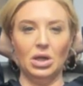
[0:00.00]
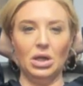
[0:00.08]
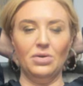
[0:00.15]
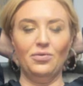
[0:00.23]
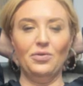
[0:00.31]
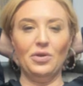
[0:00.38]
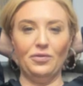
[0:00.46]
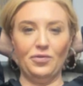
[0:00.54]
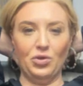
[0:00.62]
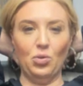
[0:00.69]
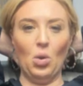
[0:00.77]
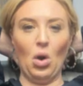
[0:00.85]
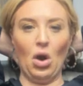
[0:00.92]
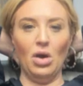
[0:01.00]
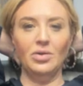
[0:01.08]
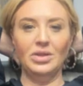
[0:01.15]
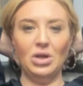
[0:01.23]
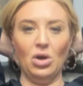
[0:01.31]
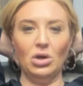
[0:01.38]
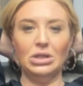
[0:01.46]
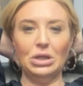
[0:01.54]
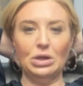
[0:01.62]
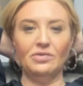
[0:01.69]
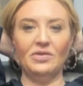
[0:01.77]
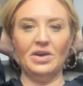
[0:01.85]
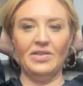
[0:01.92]
If if you are, then I'll
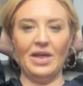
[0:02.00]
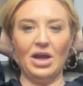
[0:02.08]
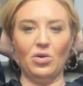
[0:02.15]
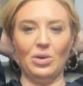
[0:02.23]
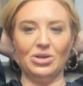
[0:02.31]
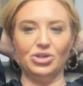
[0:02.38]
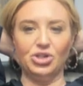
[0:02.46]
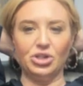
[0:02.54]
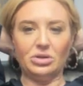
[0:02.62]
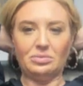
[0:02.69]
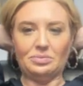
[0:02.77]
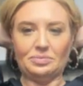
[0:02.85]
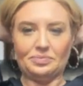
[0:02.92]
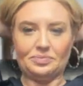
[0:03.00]
clarify that question.